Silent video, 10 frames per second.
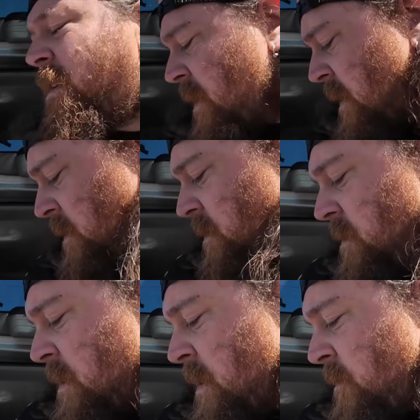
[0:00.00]
and
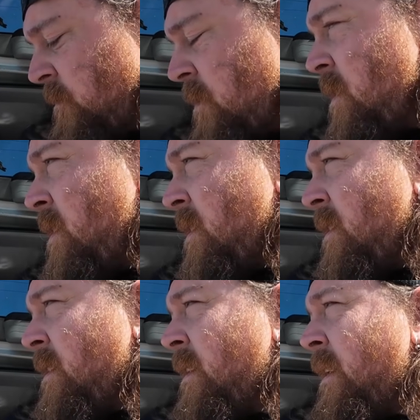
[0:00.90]

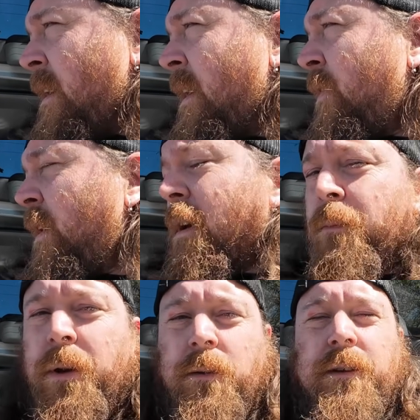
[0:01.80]
I think I'll
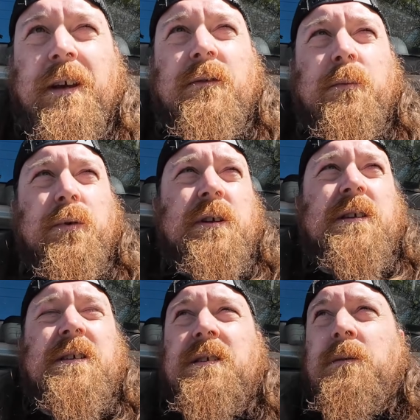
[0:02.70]
be able to give a pretty
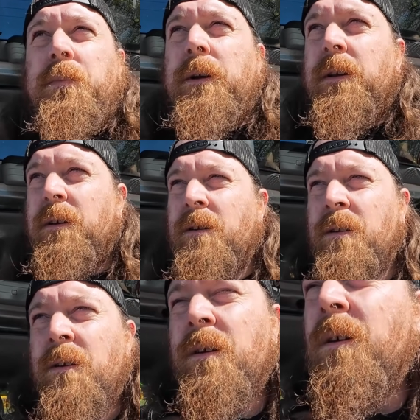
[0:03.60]
decent opinion
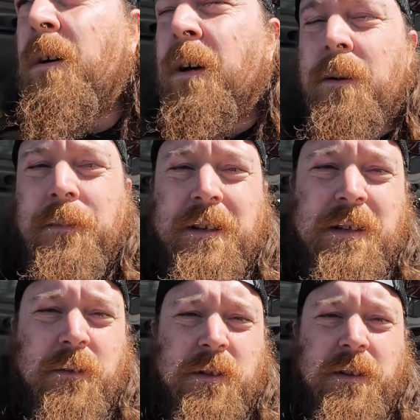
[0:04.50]
because
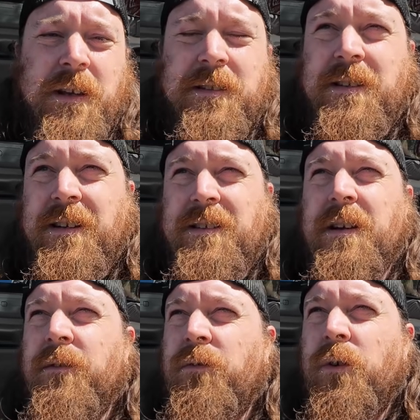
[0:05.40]
I was on the
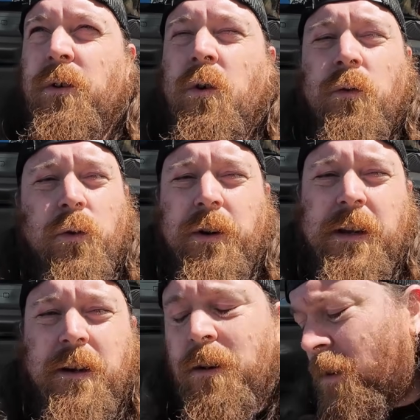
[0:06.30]
X97's for over a
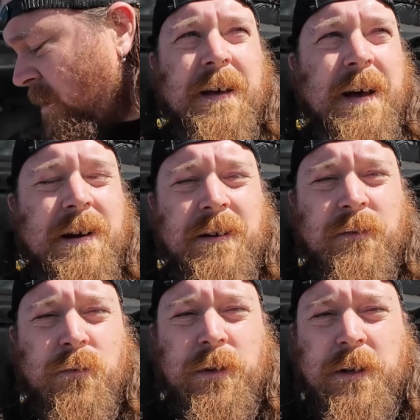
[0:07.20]
year. I don't
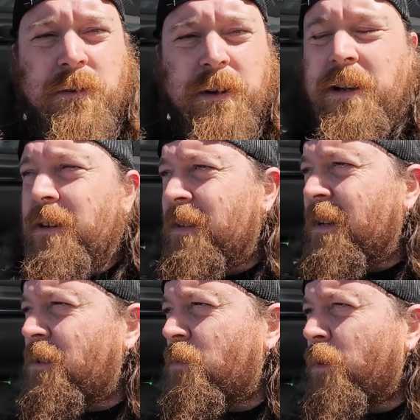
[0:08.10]
even really know what kind of
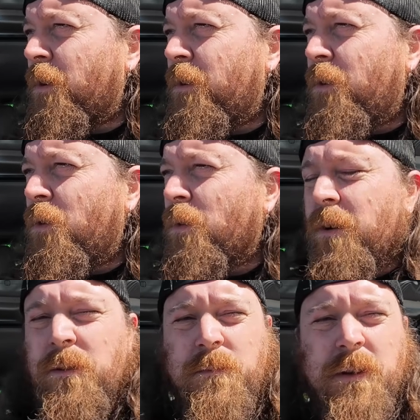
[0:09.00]
tests we're gonna do. We're
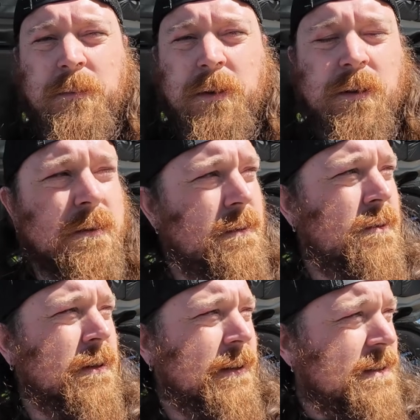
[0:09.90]
gonna maybe,
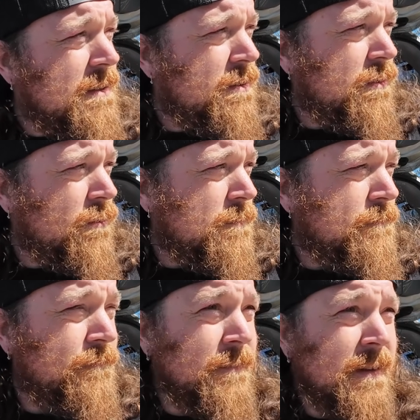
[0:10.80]
you can listen to
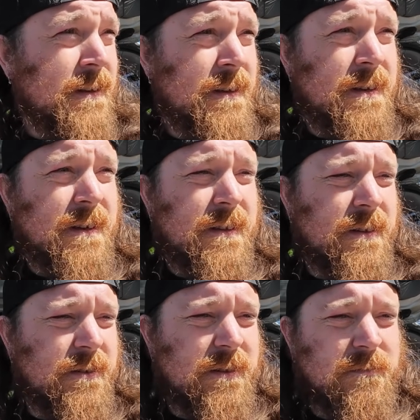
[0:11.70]
them.
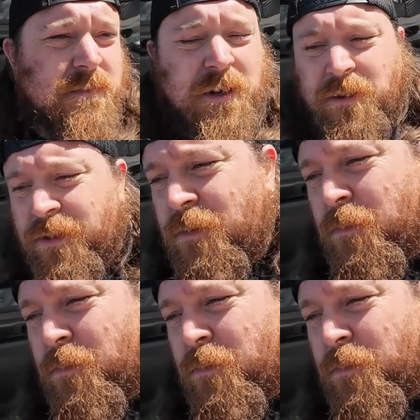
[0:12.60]
There's some, you know, this